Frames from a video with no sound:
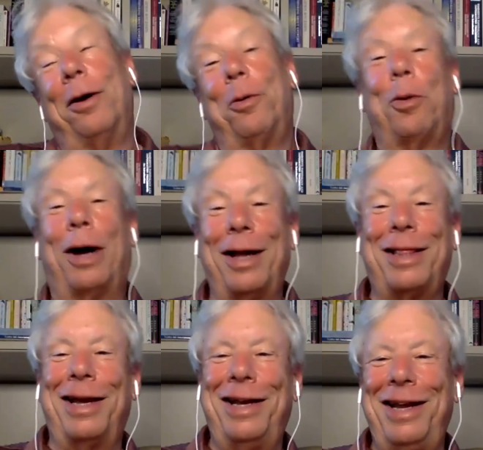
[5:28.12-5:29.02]
Why
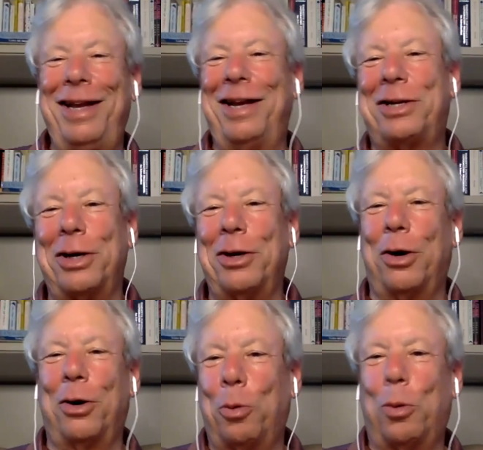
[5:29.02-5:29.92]
they needed to
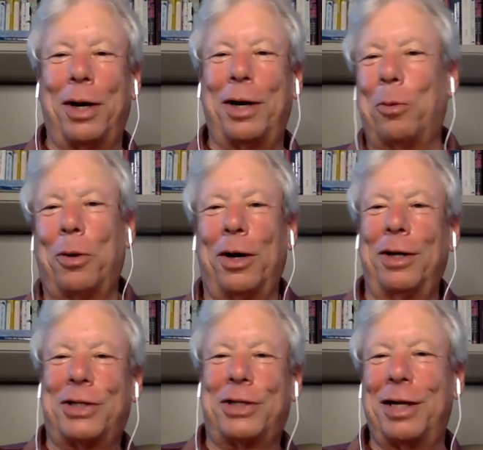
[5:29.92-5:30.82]
know what it
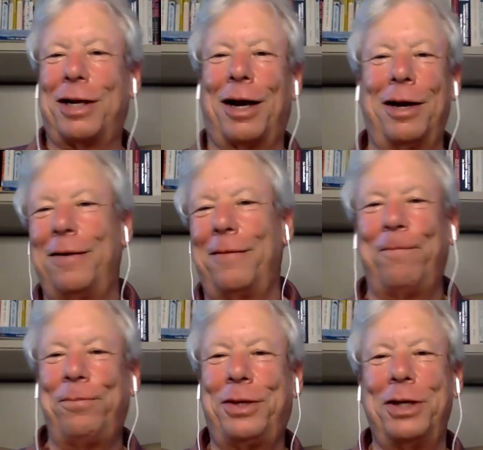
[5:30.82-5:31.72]
was that I
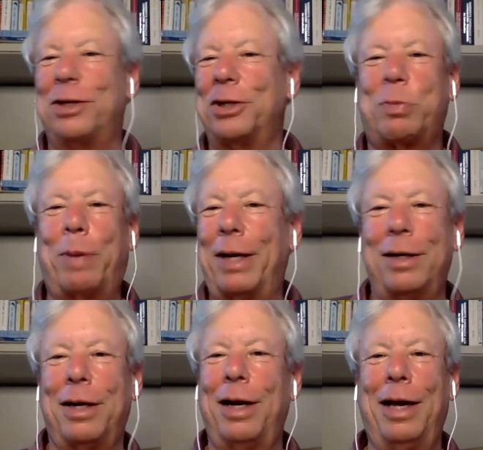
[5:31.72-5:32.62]
didn't
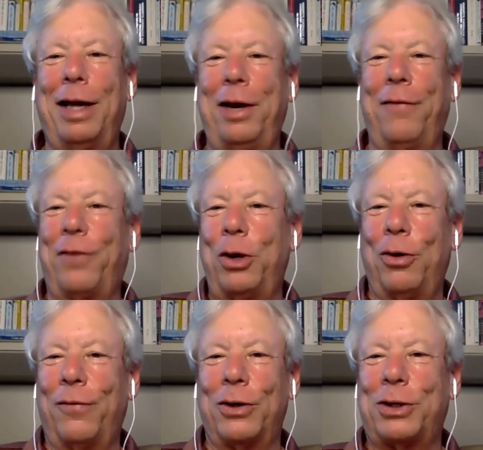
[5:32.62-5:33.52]
spend any of the
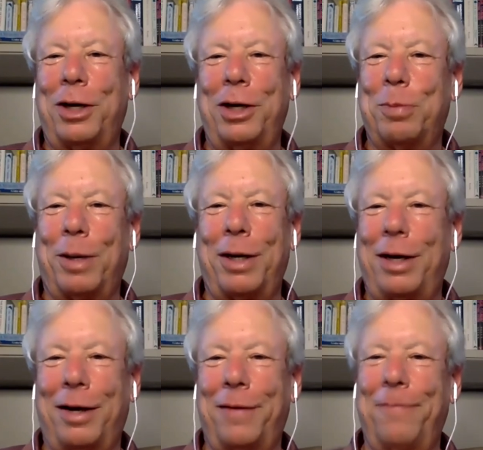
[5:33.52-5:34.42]
university's money
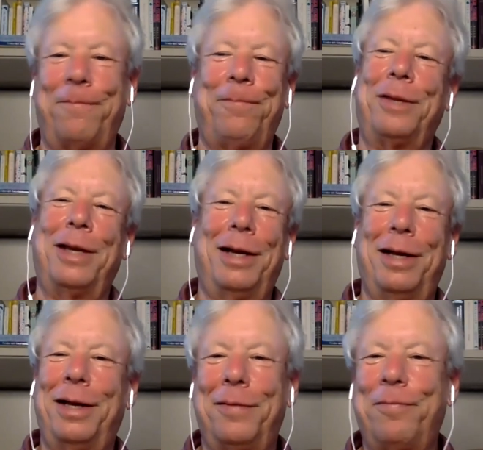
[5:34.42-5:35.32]
on
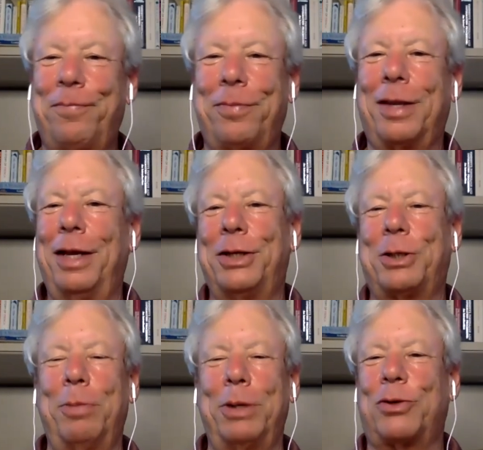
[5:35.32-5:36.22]
is
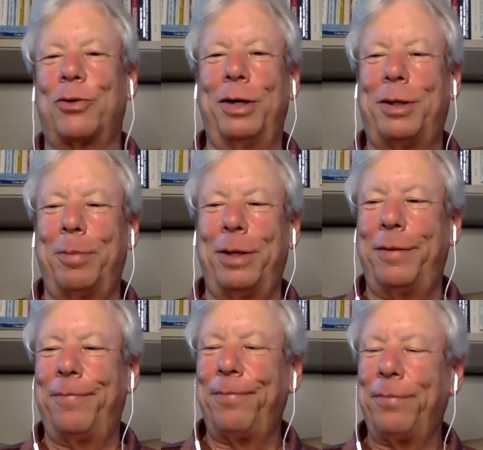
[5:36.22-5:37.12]
a mystery to me.
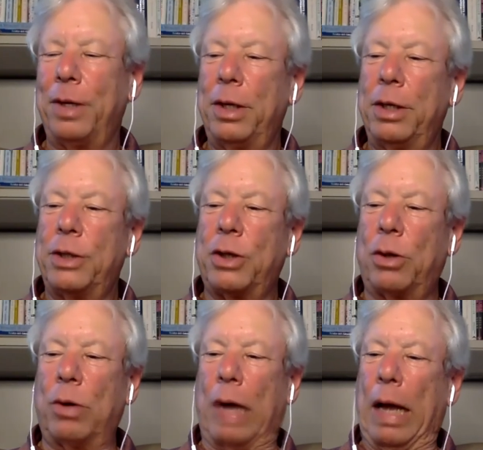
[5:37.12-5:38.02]

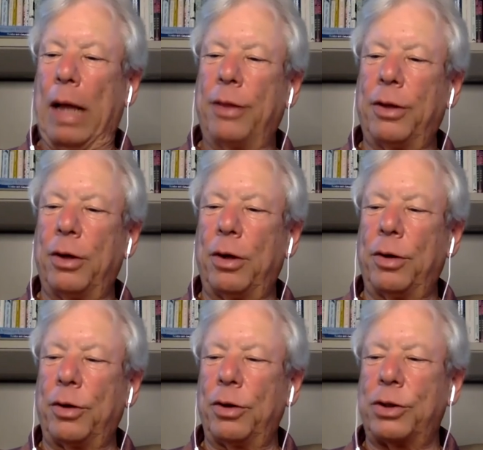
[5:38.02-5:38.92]
So
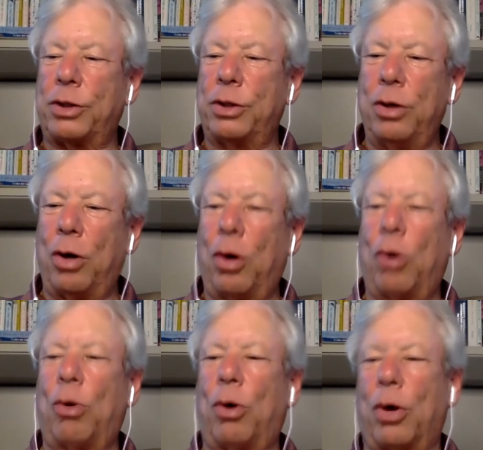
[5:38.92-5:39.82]
there's
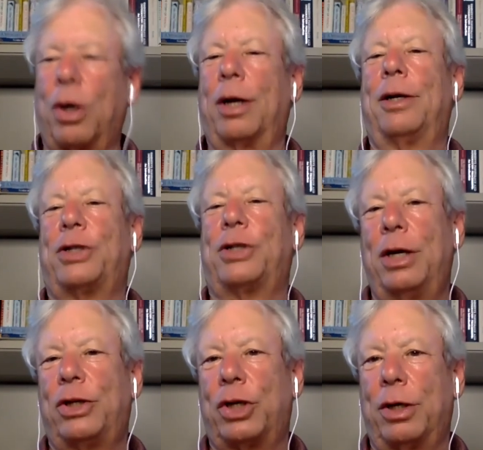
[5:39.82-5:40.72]
no
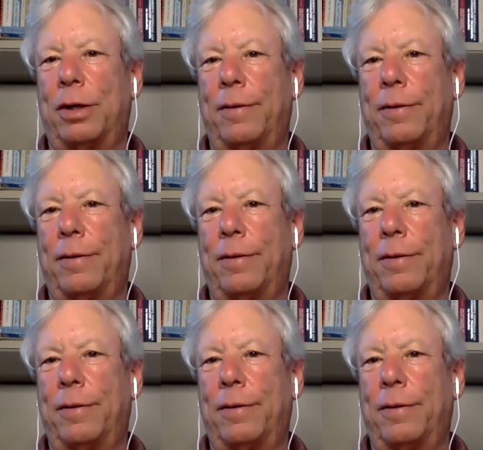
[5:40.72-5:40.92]
organization